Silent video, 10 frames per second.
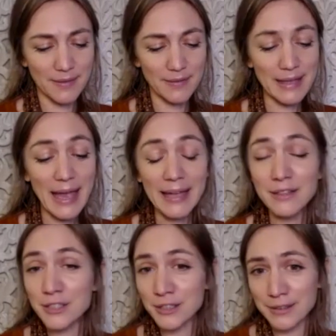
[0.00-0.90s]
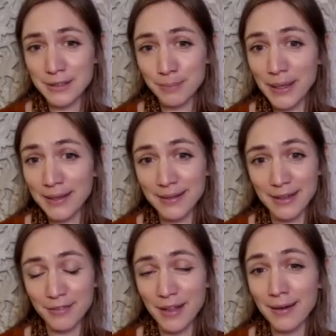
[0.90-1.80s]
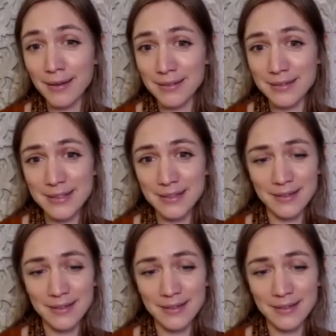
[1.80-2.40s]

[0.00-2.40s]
the ancient pearl of the heart,